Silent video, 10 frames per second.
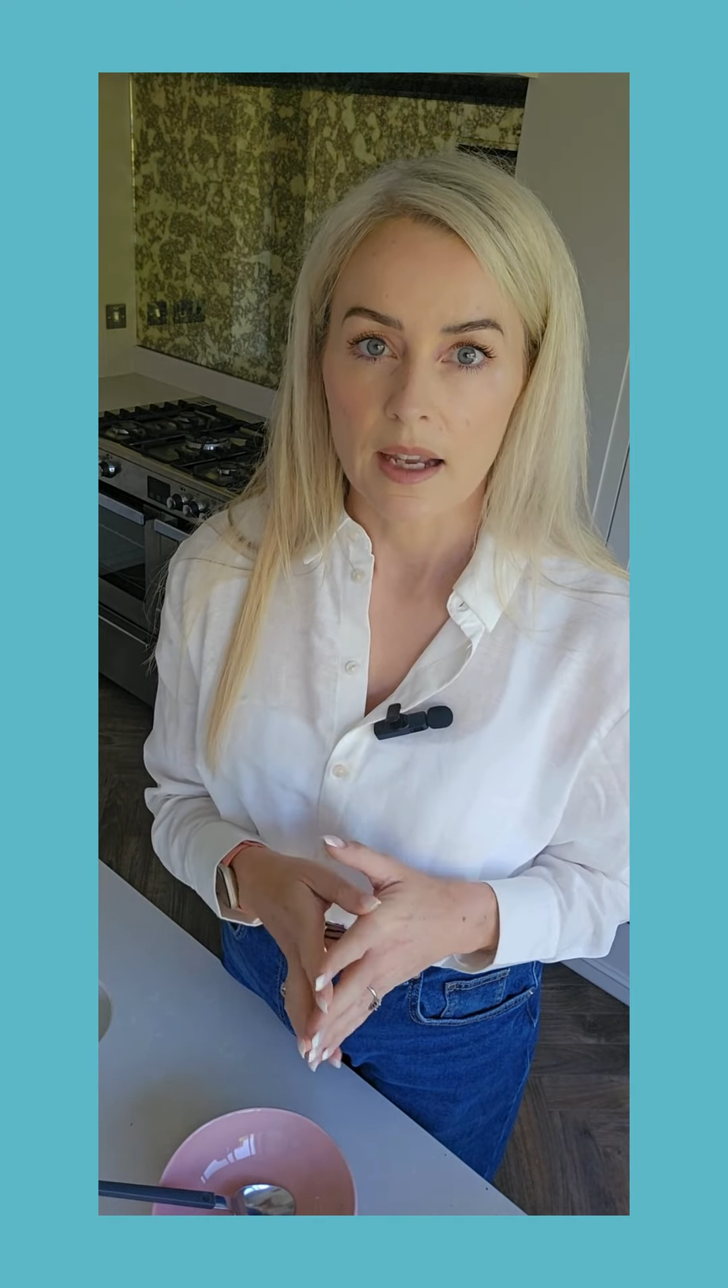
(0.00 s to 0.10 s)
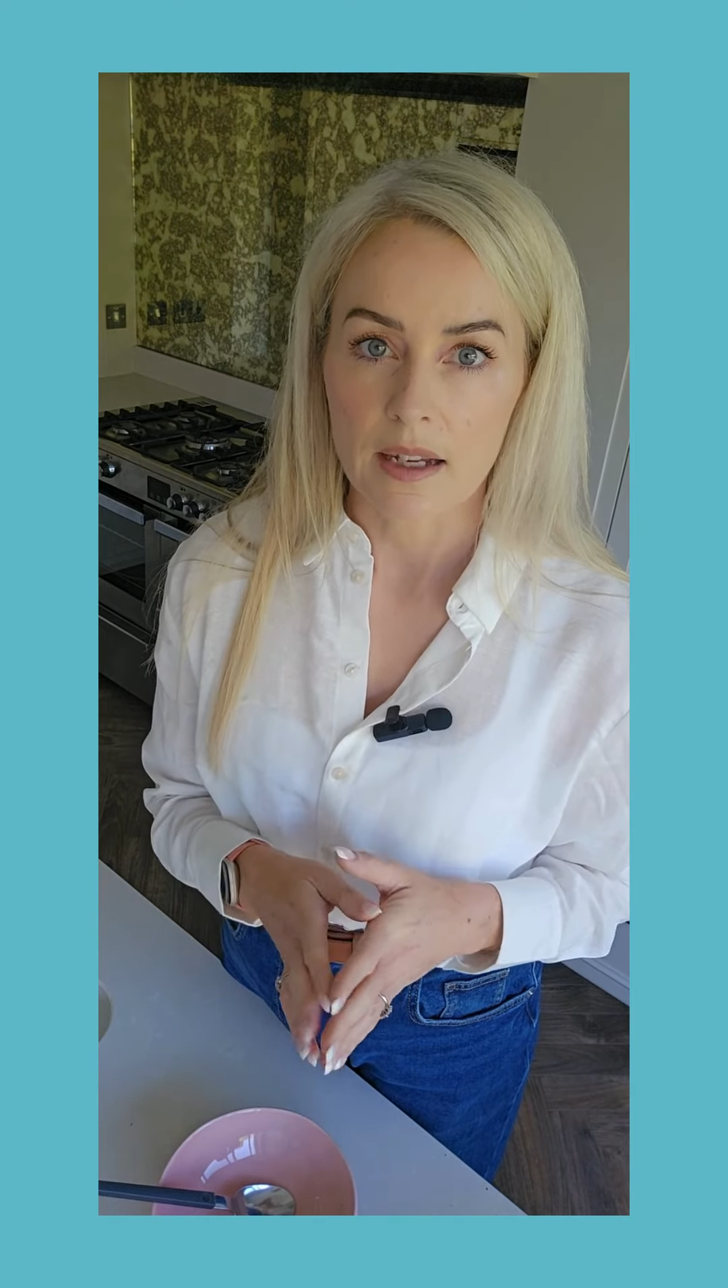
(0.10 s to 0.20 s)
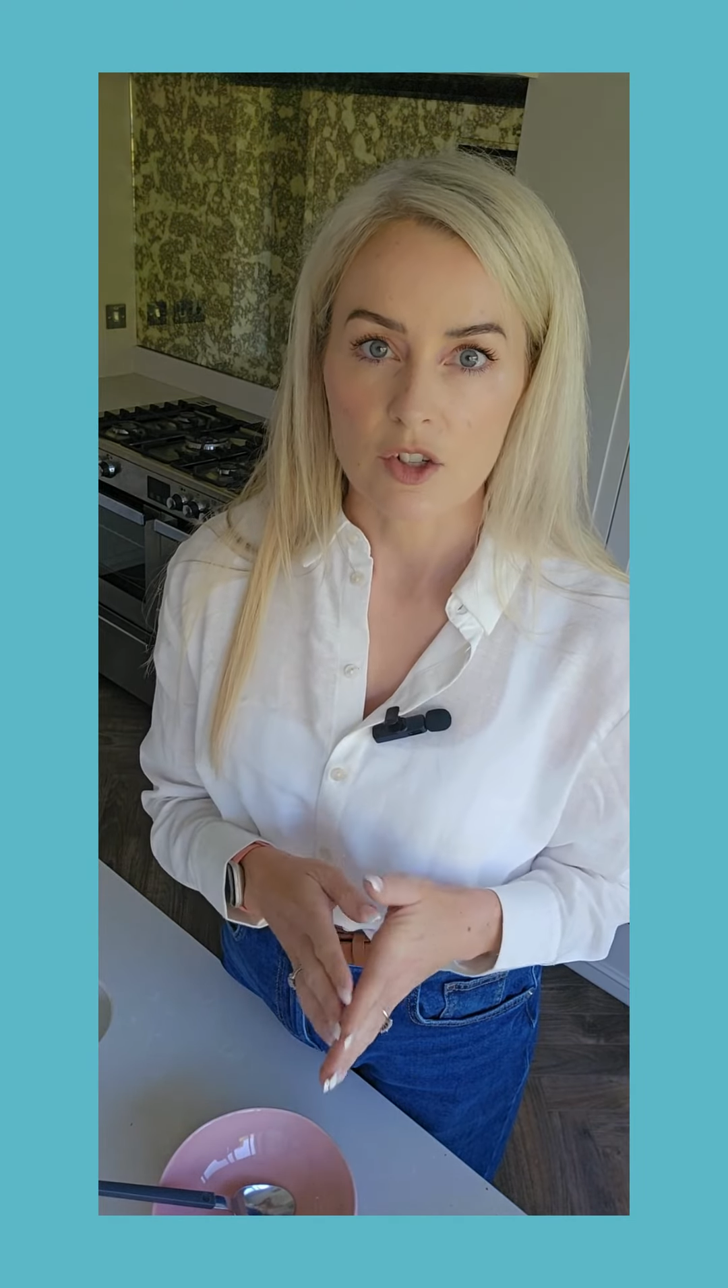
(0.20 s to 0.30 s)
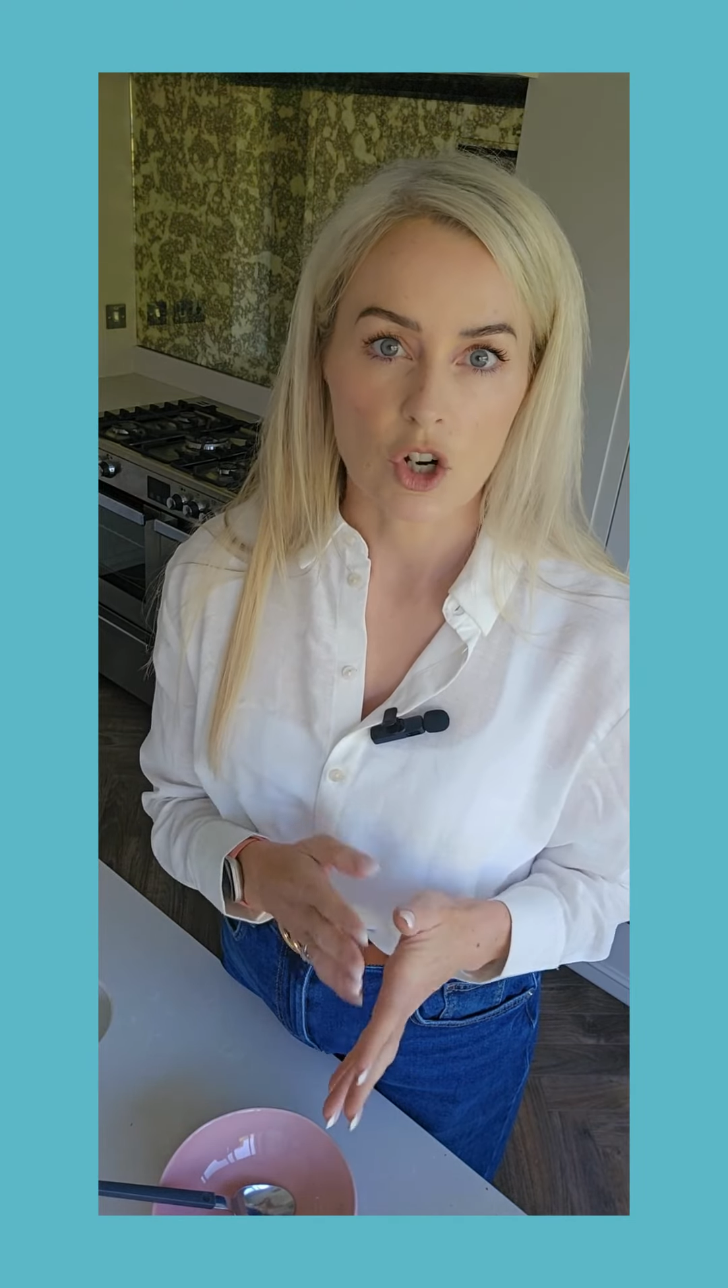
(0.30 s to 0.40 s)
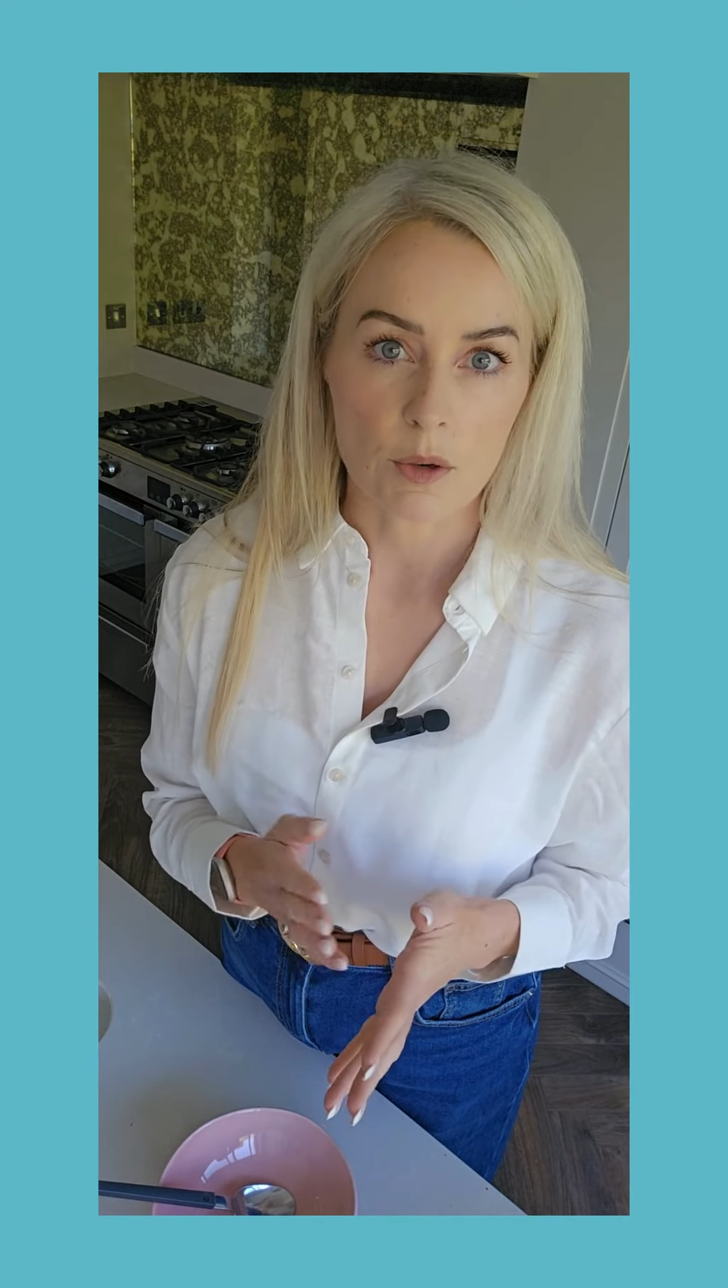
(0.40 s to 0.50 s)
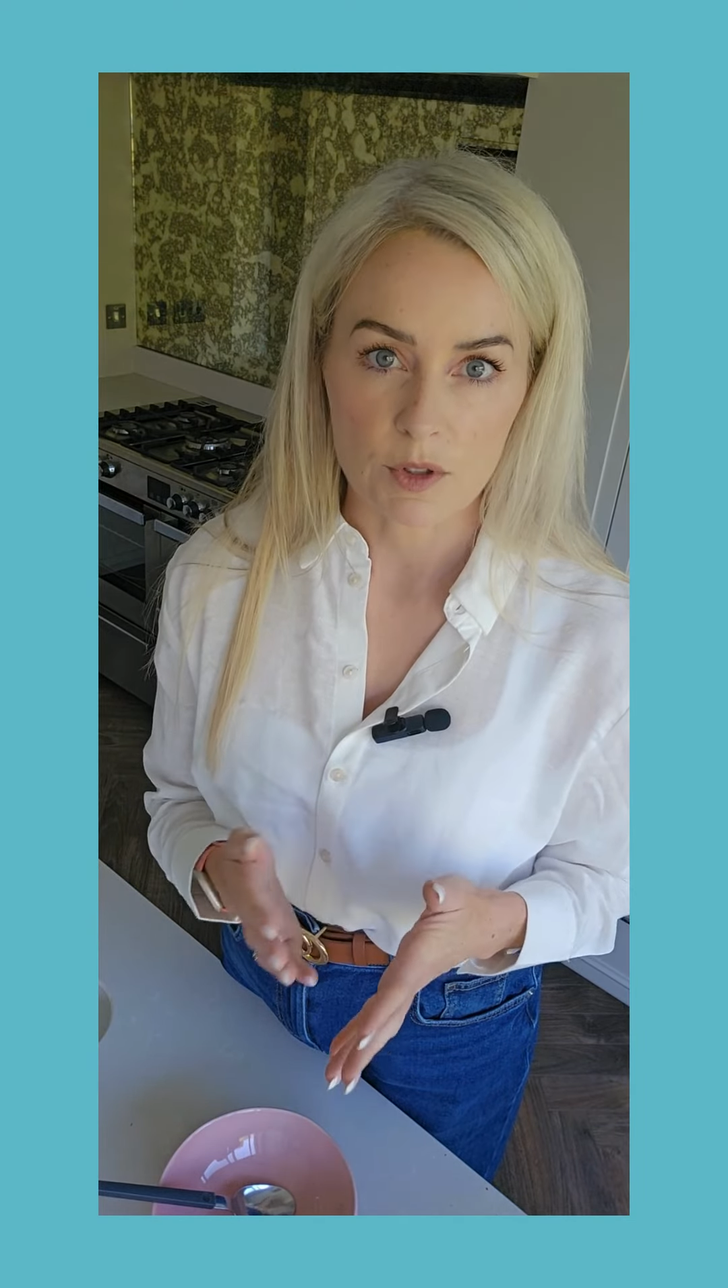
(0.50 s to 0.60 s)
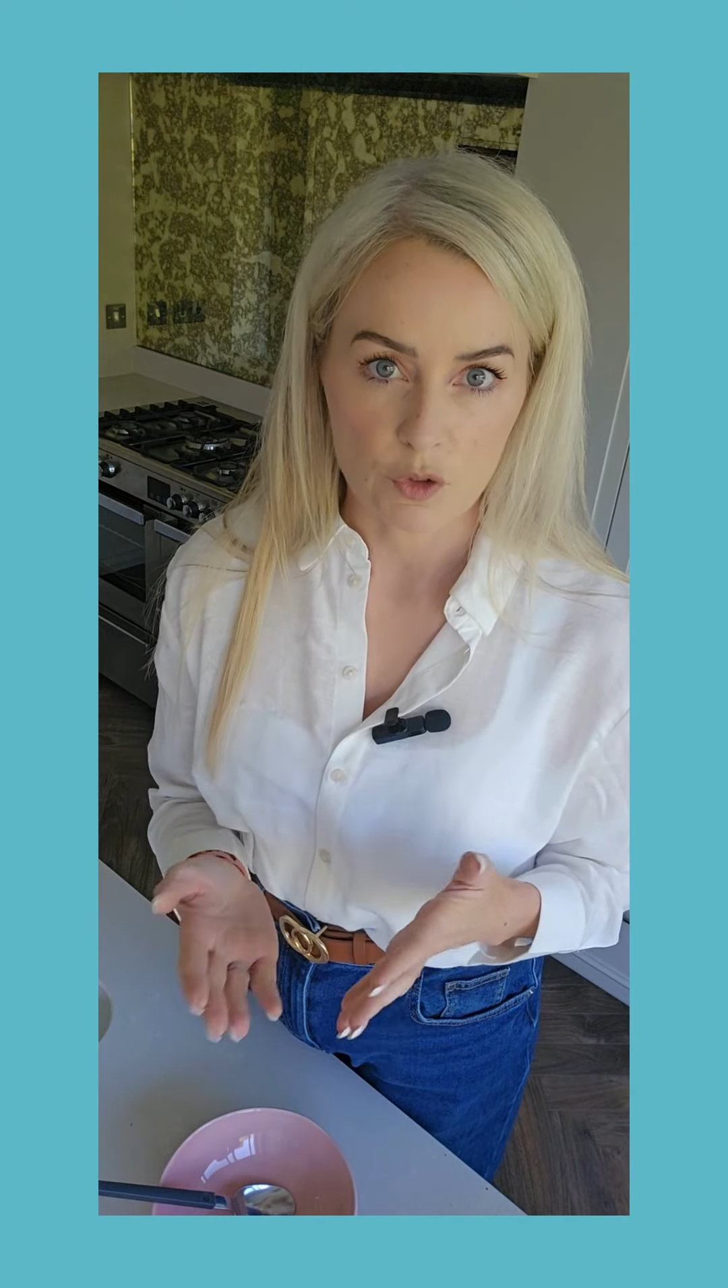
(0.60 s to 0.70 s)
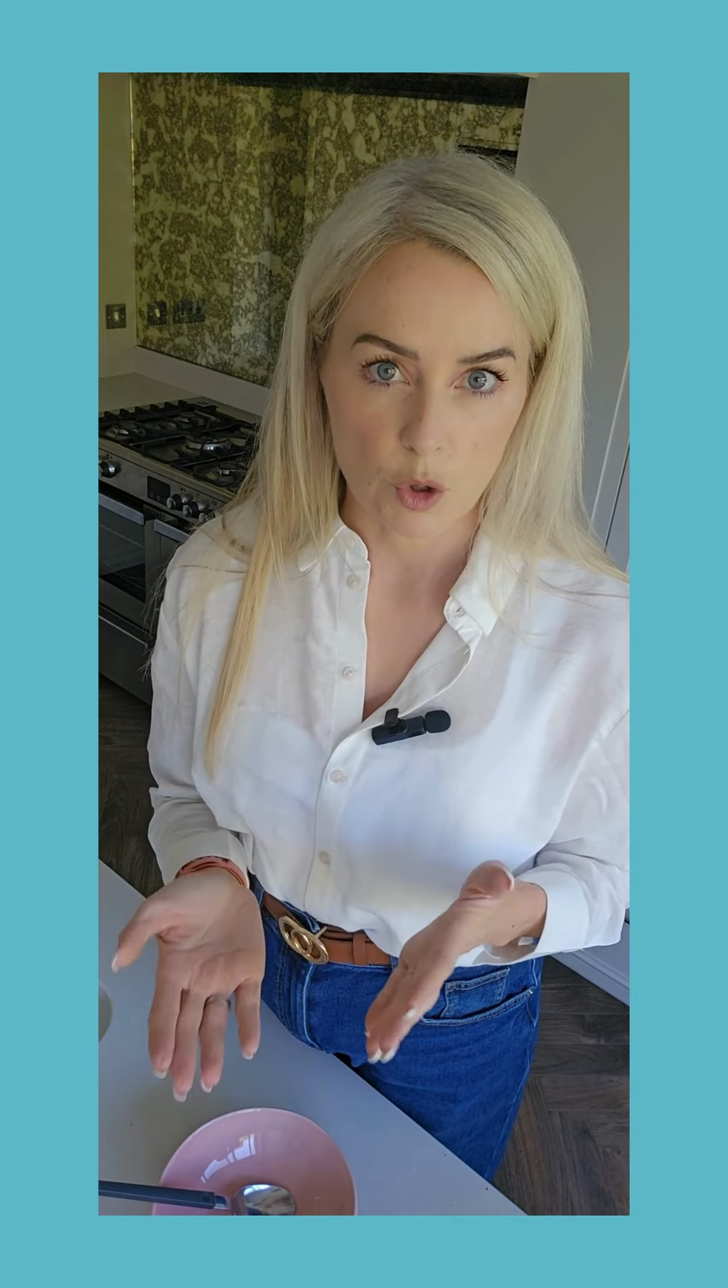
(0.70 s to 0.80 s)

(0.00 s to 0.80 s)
in terms of